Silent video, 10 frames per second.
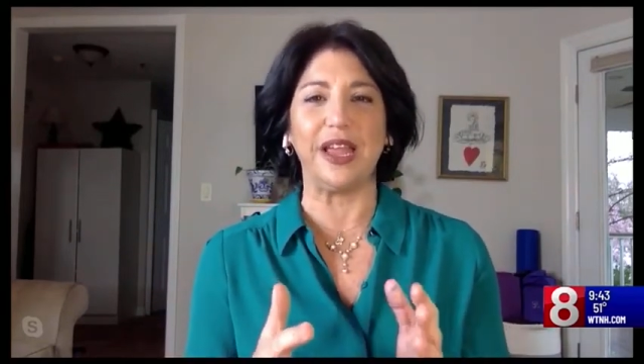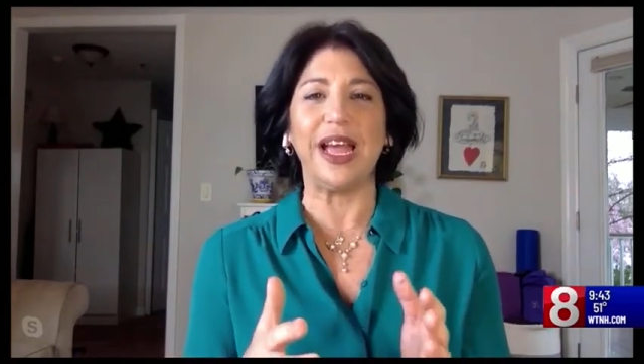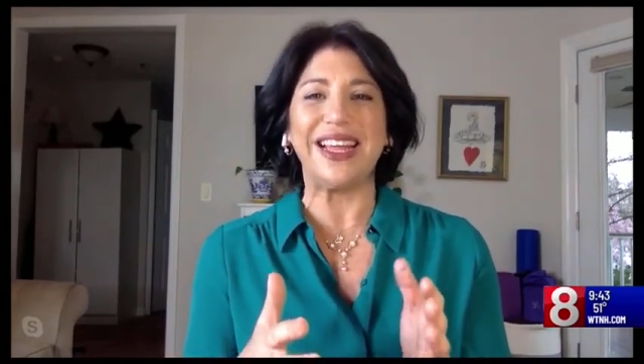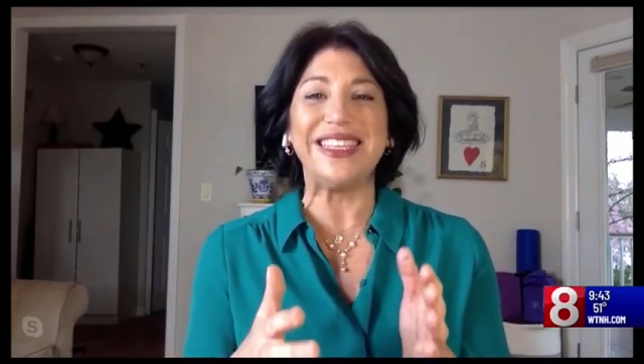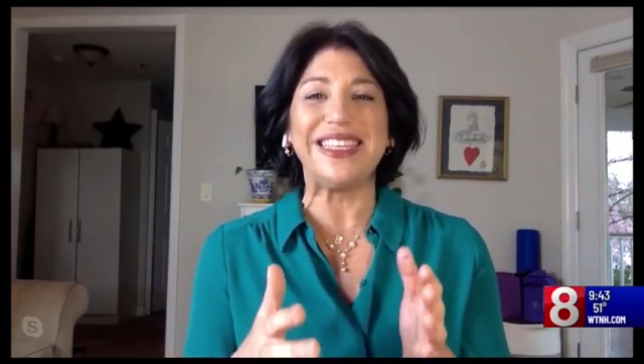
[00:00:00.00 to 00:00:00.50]

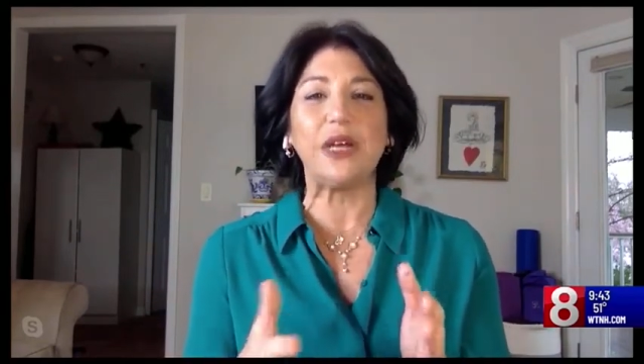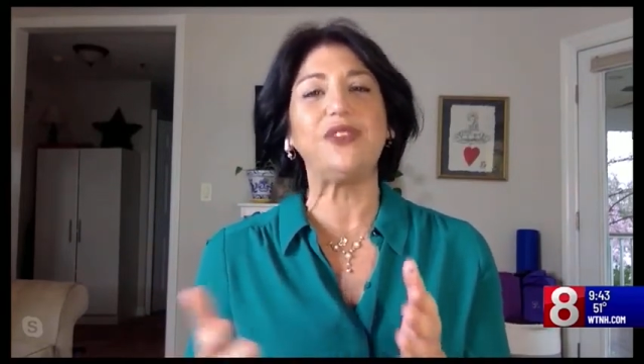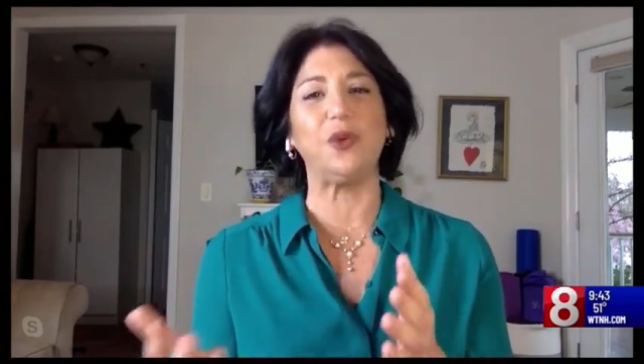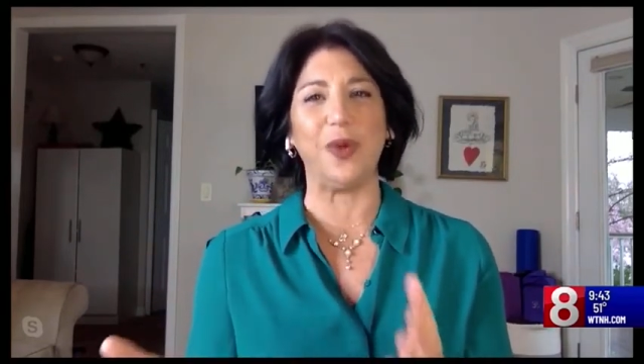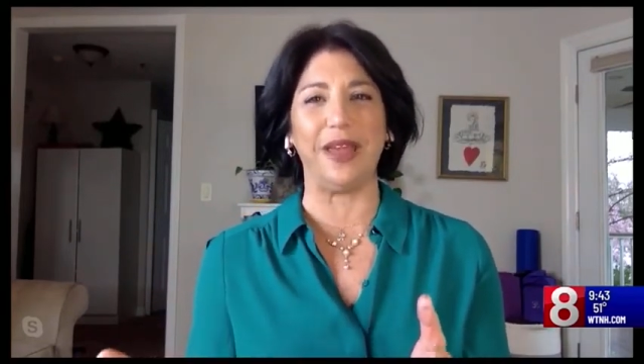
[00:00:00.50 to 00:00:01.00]
a
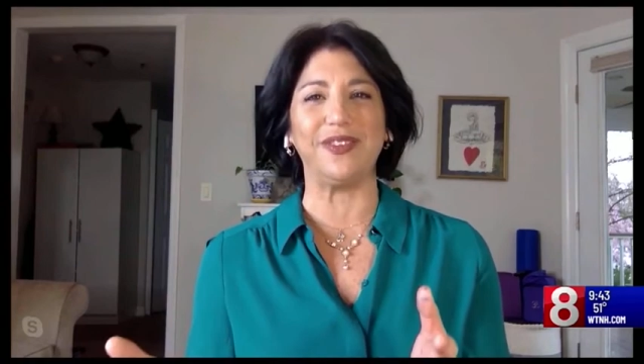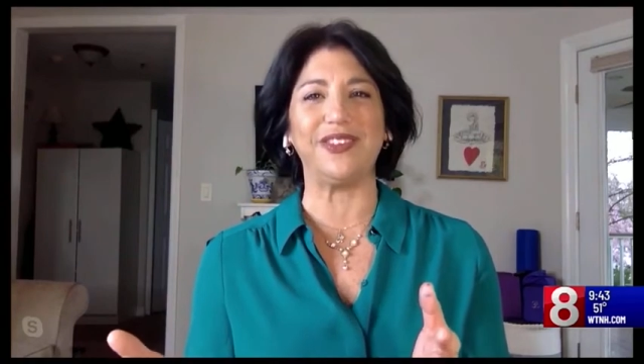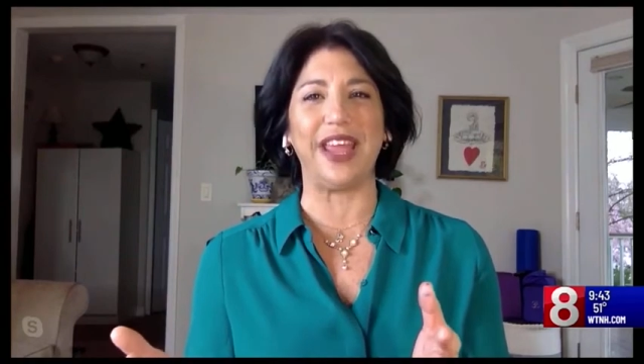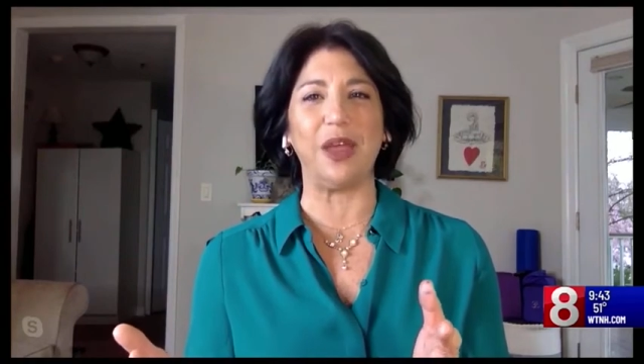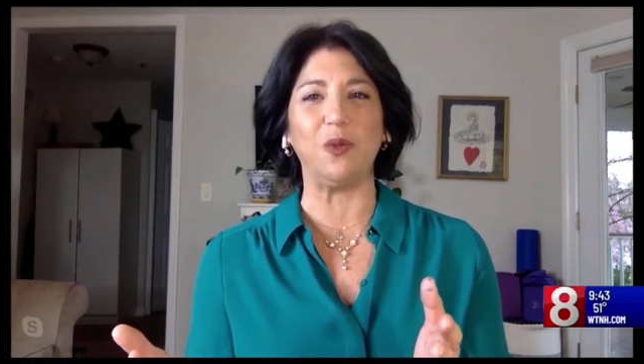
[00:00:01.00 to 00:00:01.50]
delta wave
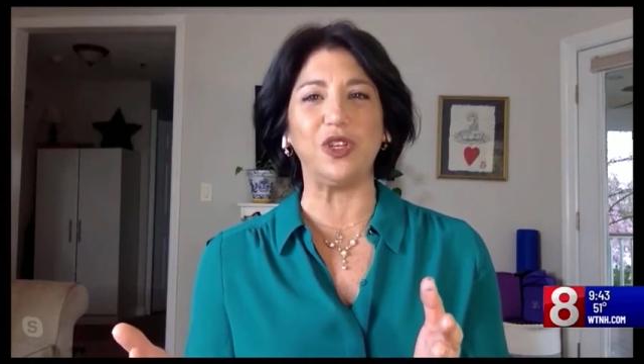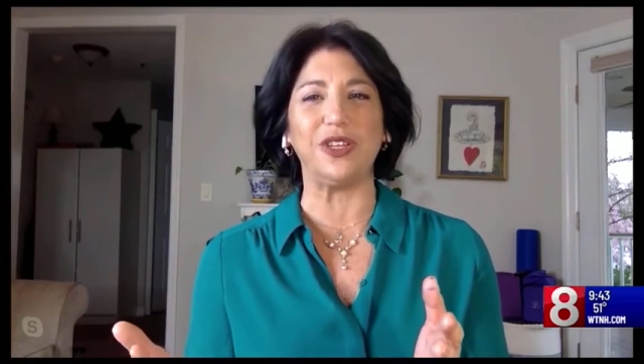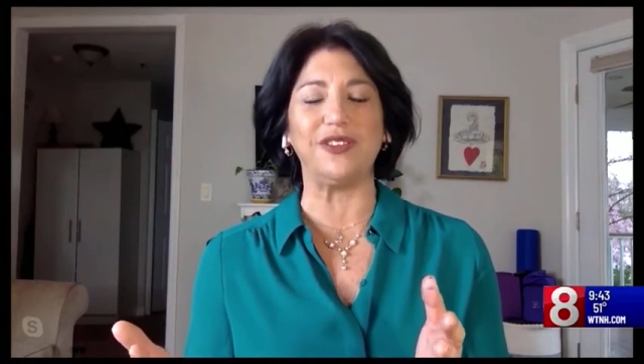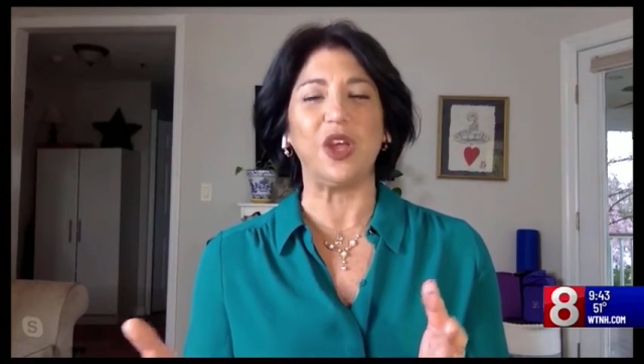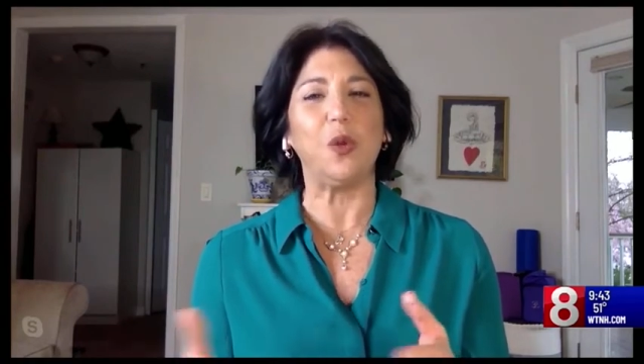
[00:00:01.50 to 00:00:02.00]
state, which
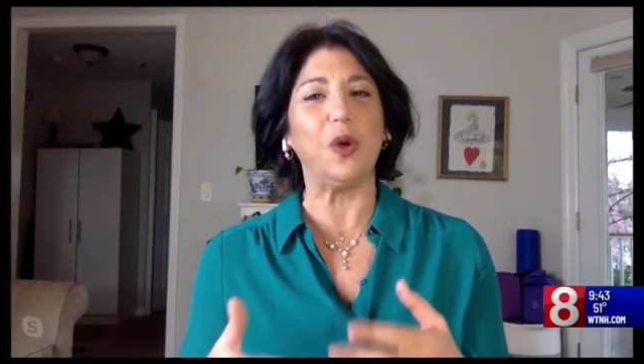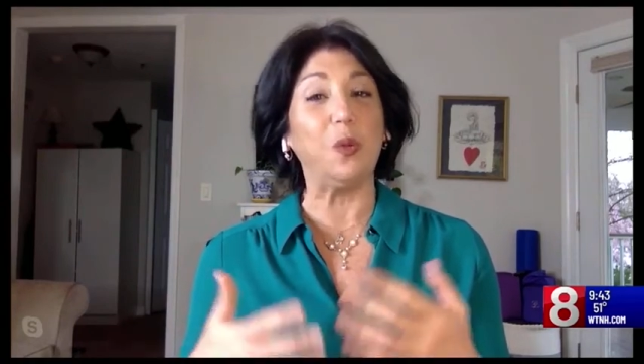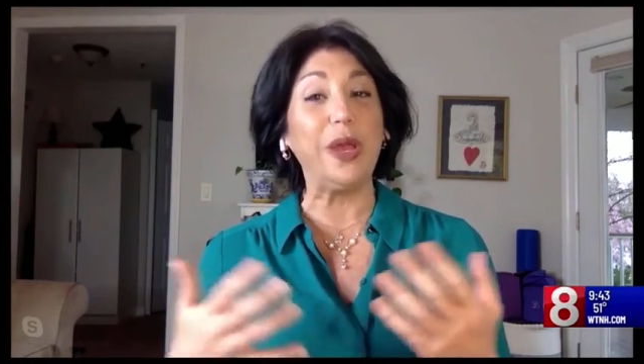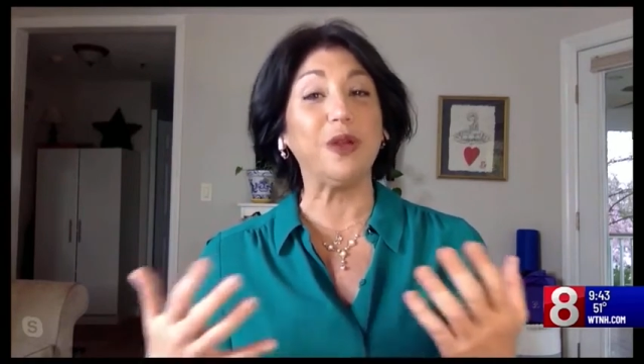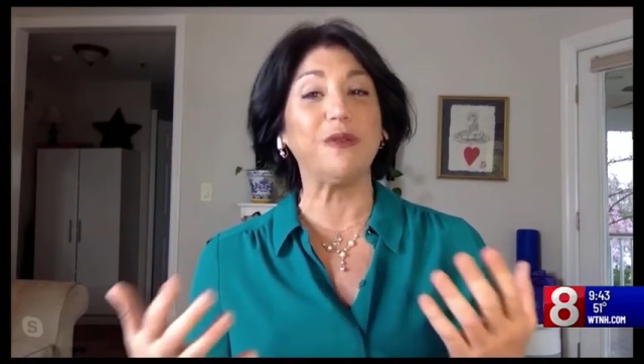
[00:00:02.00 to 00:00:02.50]
is when
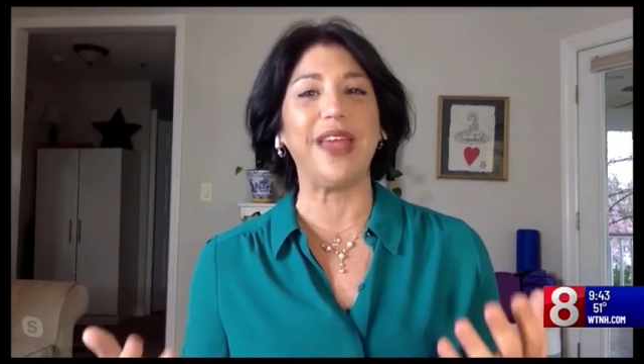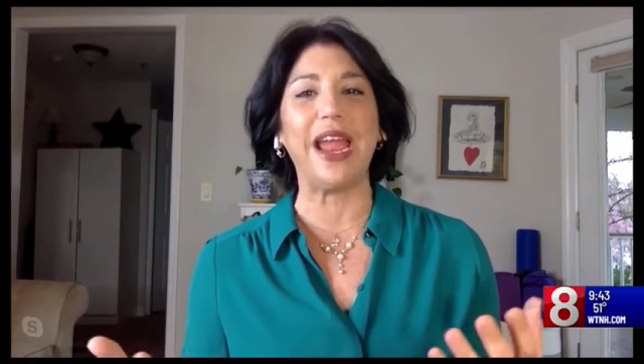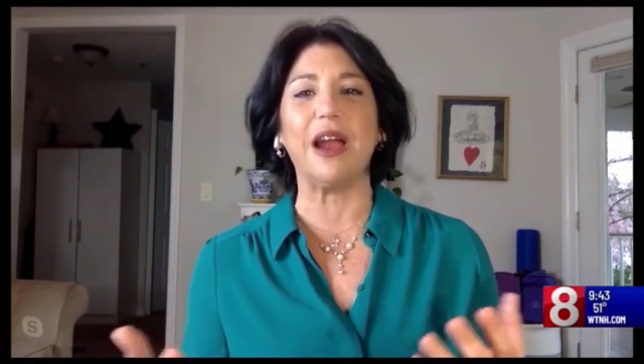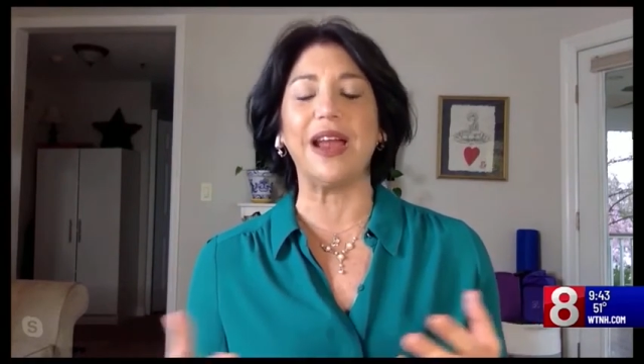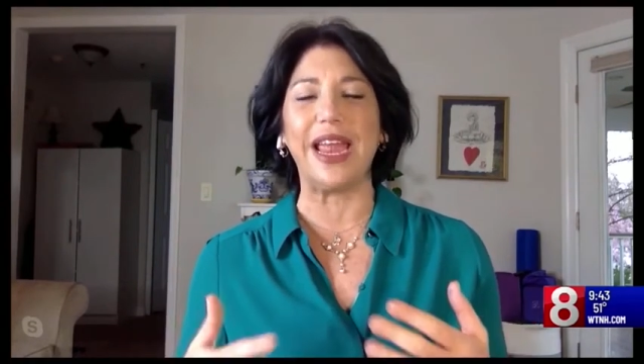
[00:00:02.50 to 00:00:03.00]
we are there,